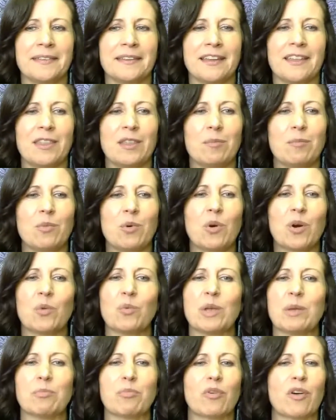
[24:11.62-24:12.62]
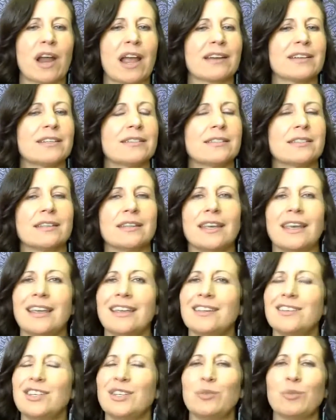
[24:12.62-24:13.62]
And the more we practice
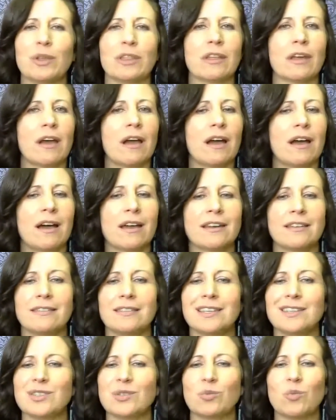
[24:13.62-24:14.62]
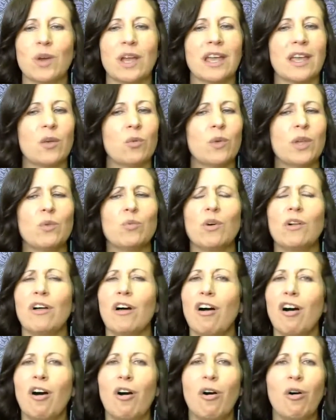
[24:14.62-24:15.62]
engaging with God in this way, we will
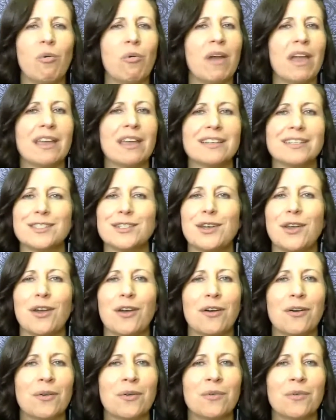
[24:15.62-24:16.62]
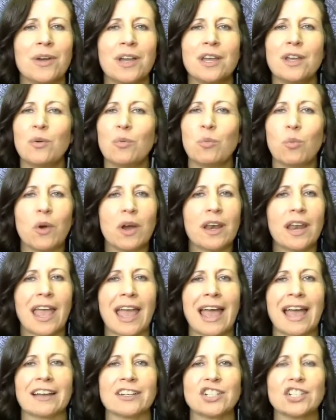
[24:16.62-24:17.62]
always know what
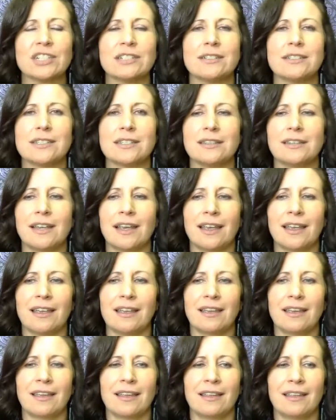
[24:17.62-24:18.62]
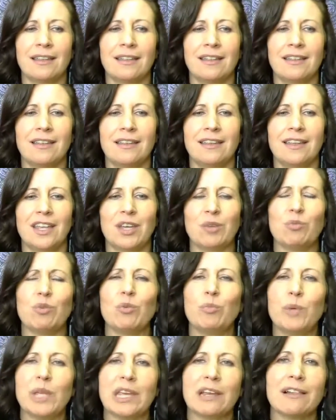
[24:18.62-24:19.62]
action to take. It
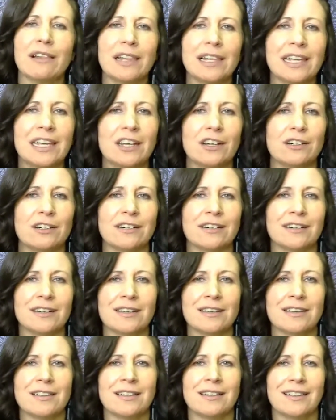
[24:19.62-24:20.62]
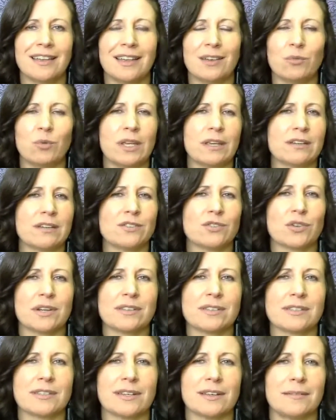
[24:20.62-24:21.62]
will be clear and we can
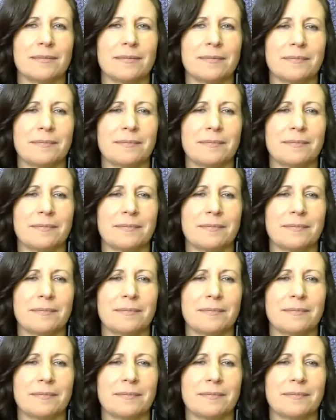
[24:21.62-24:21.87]
trust it.